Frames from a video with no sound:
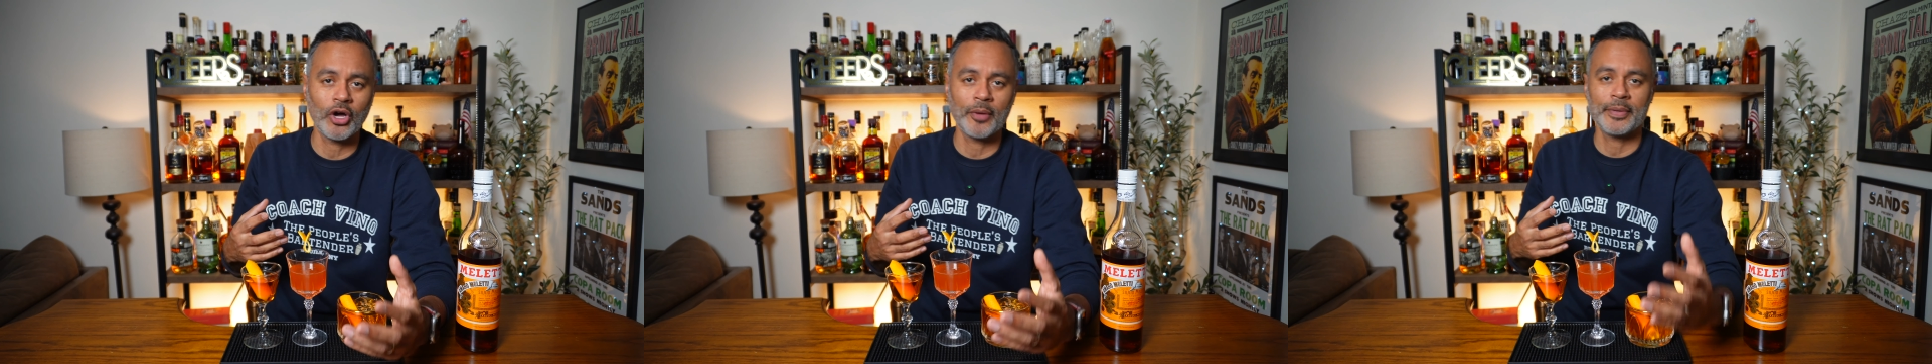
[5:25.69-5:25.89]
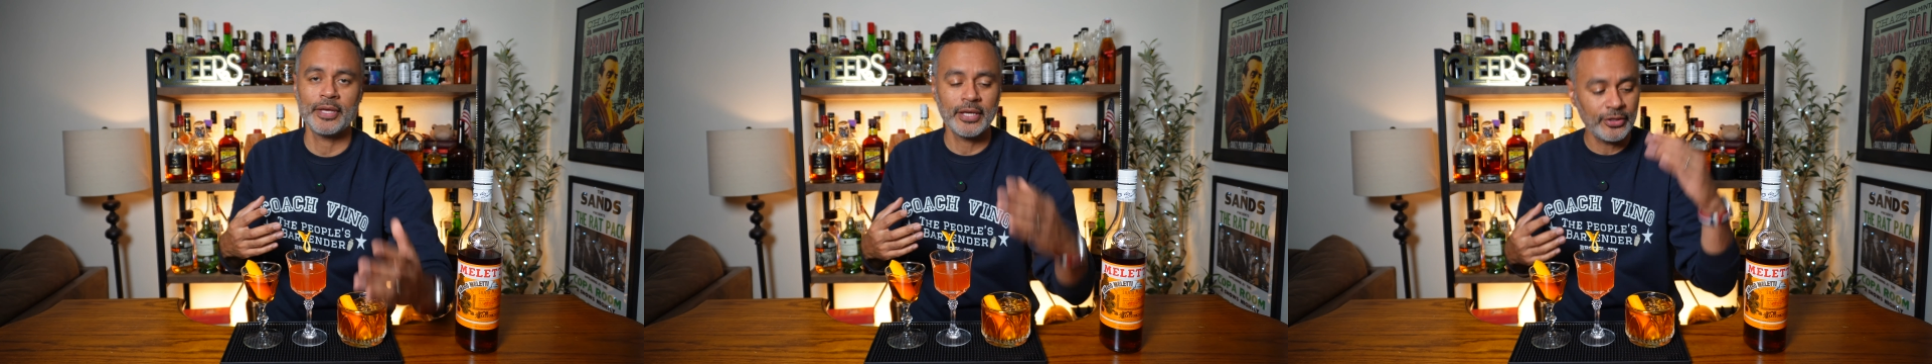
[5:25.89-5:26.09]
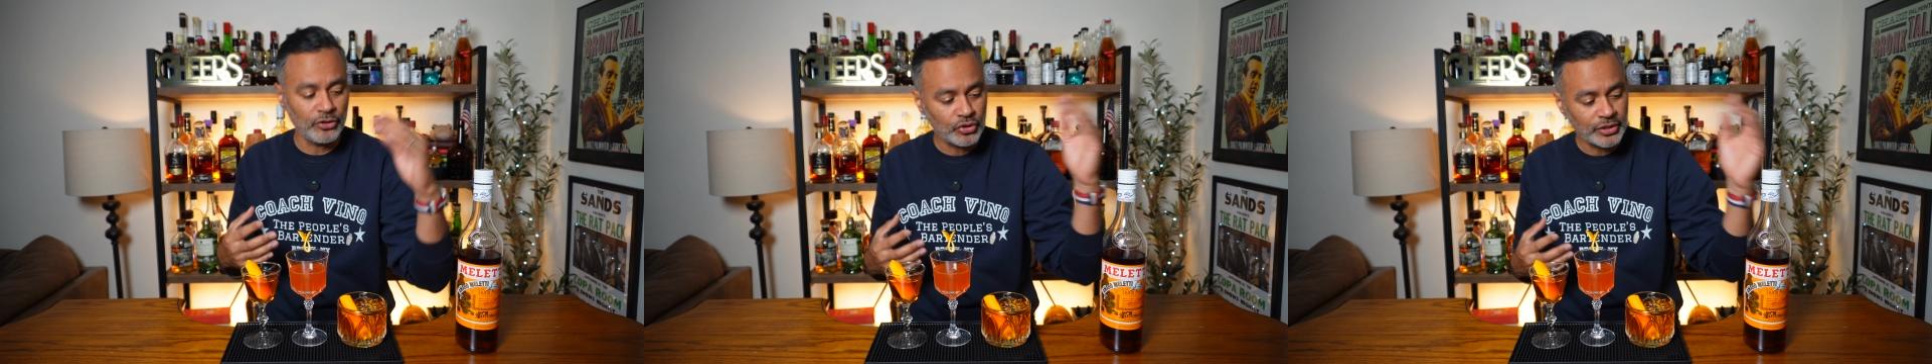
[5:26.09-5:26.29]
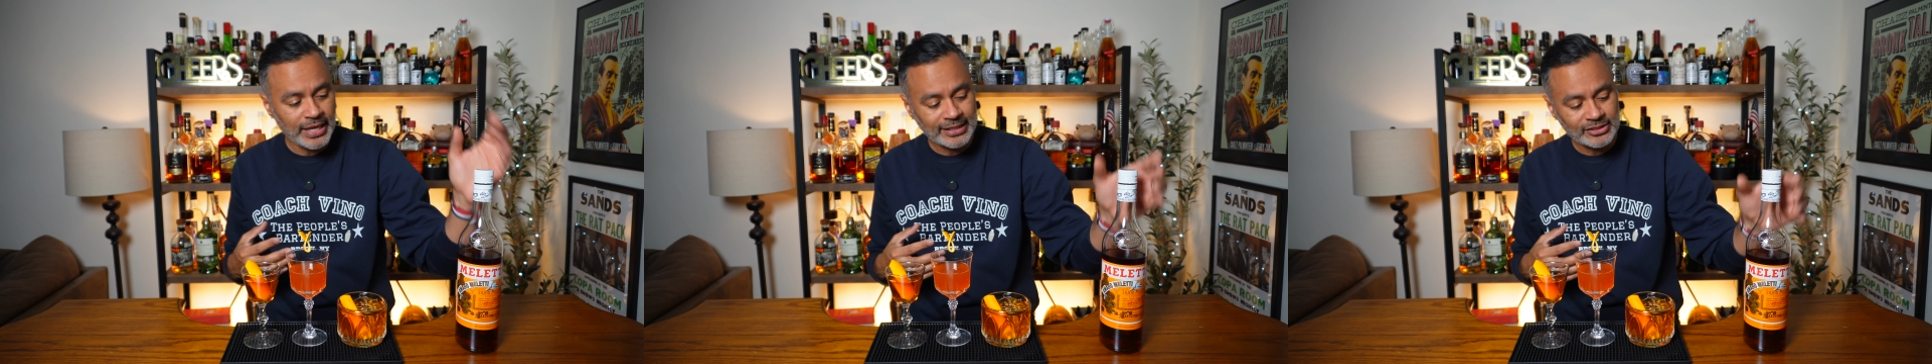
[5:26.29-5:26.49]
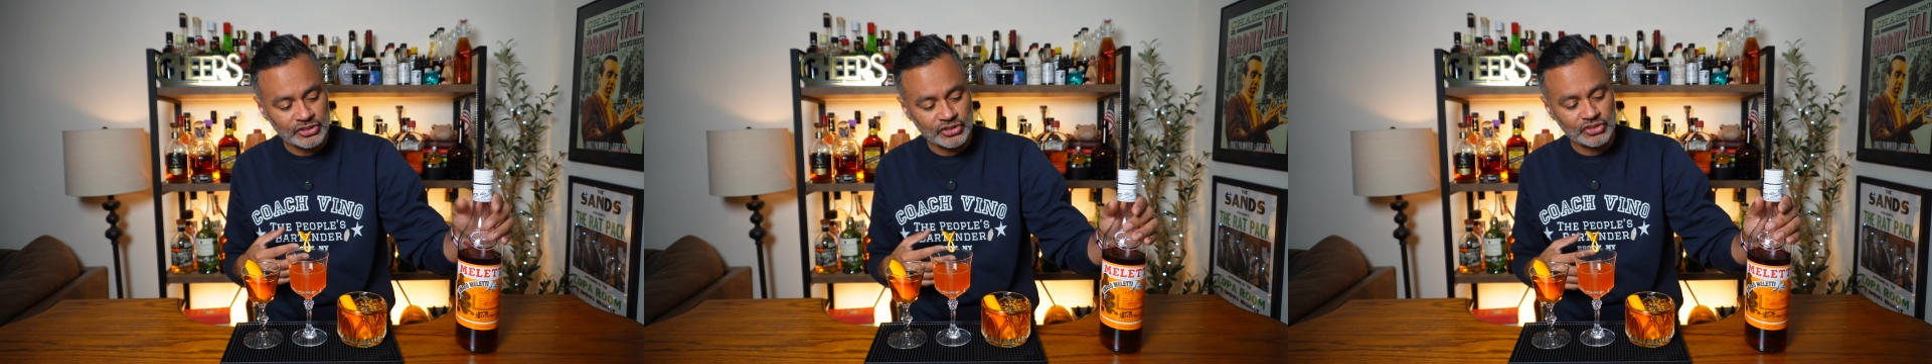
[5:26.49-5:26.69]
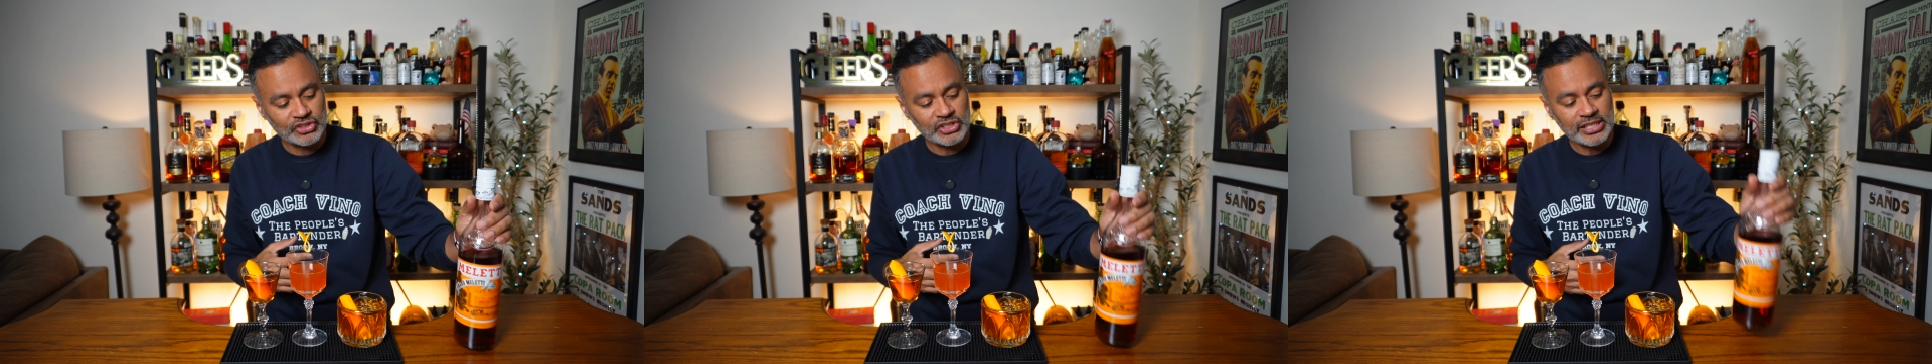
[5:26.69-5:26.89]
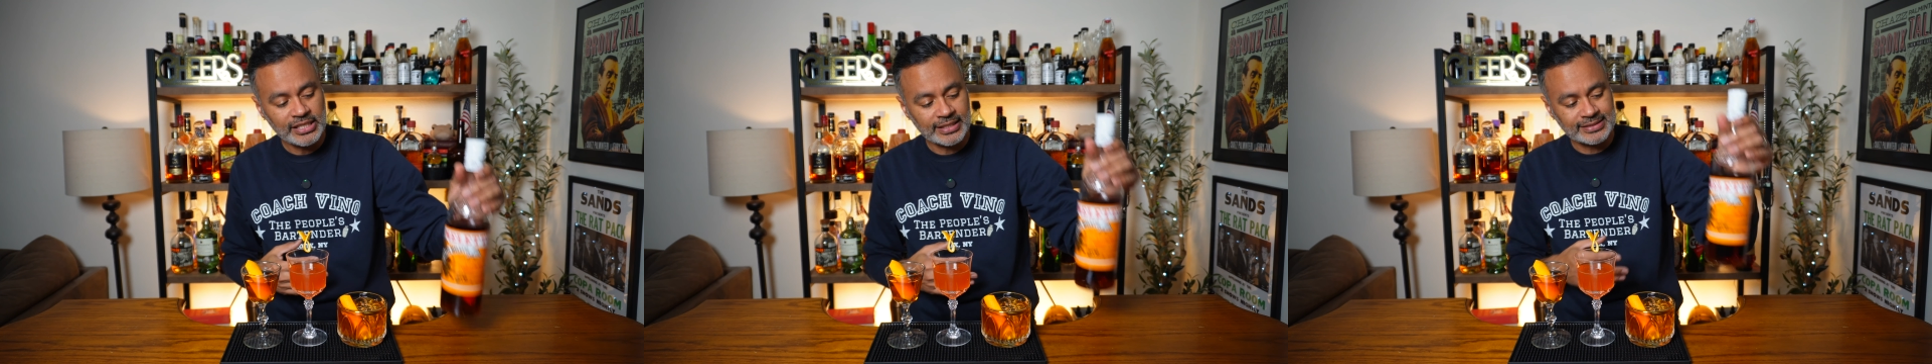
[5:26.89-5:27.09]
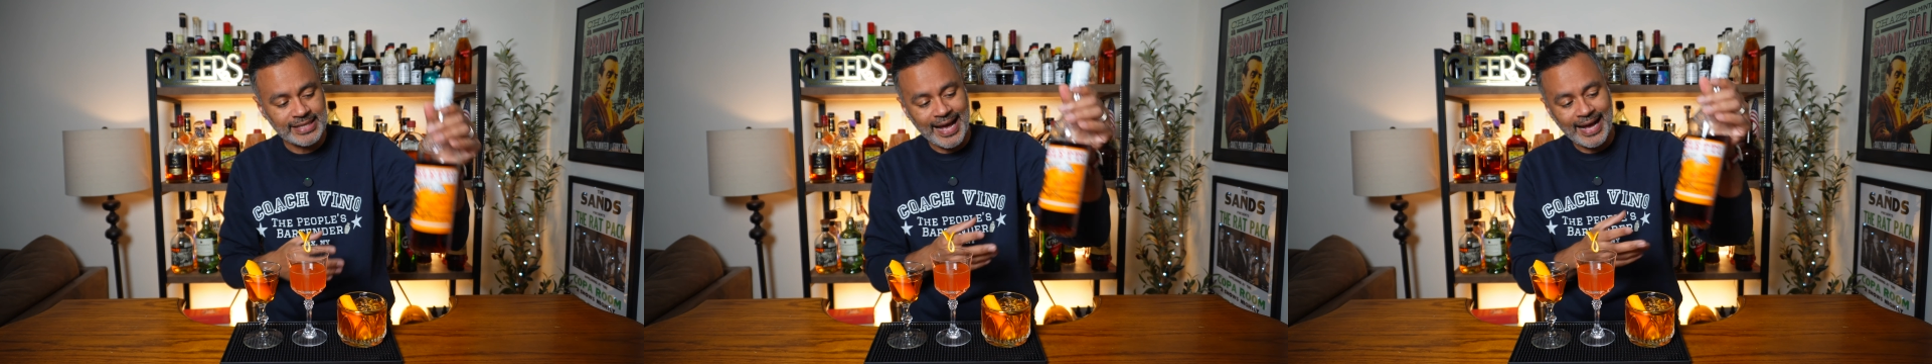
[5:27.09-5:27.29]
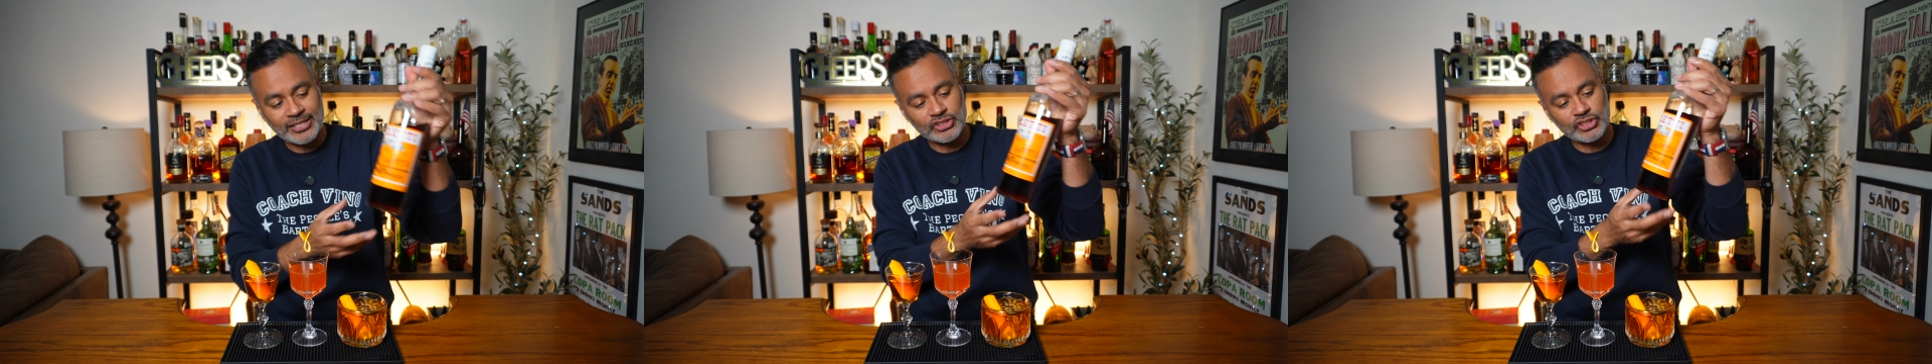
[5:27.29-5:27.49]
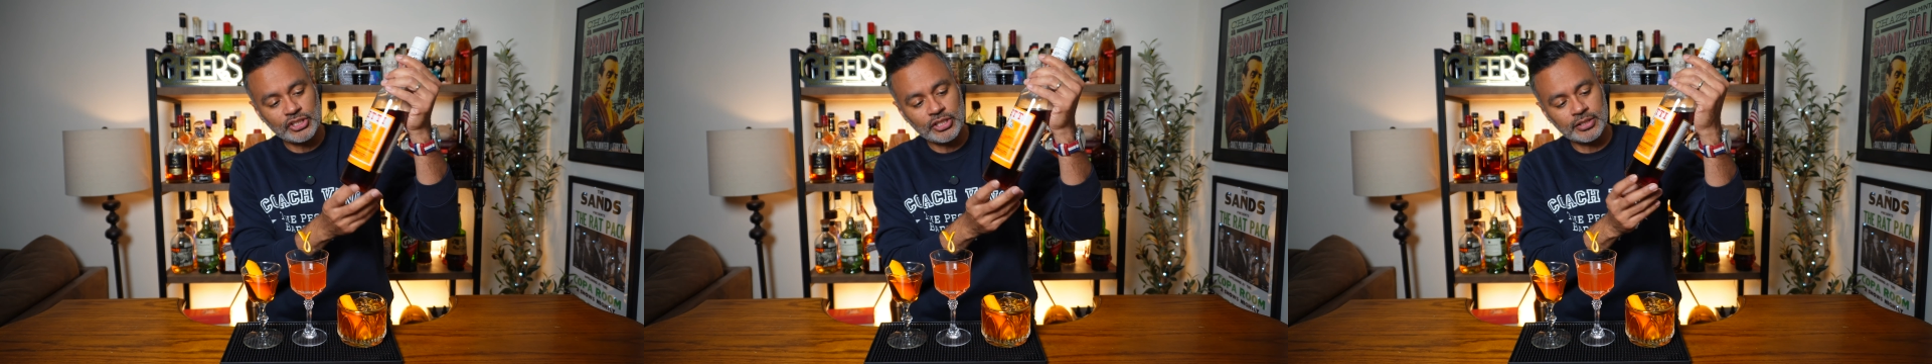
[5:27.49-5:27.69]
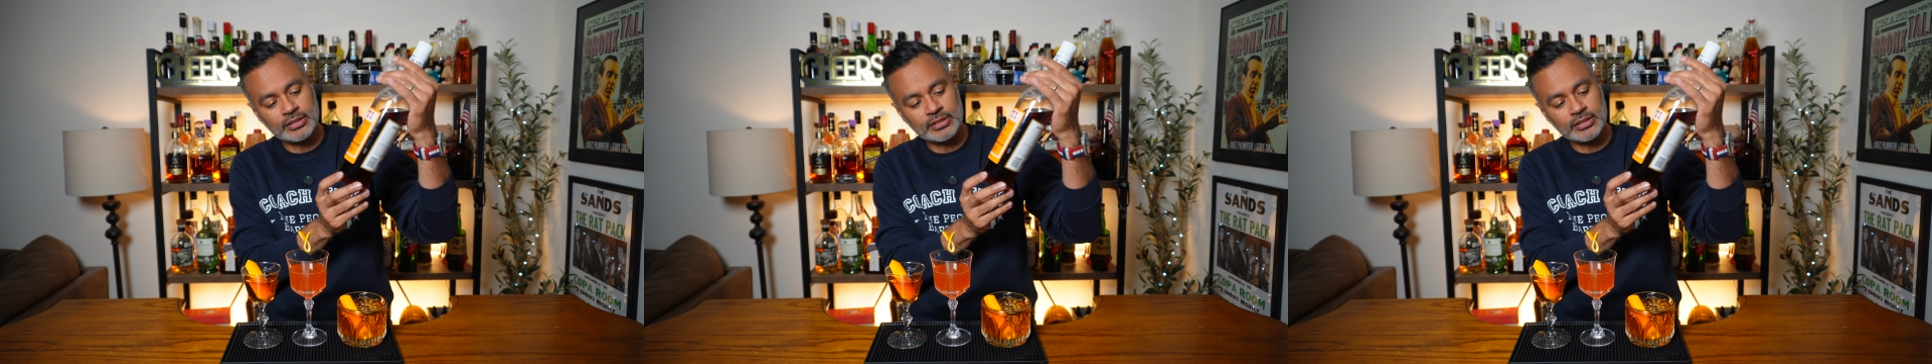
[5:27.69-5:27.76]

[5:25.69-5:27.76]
I mean, you can actually see it's actually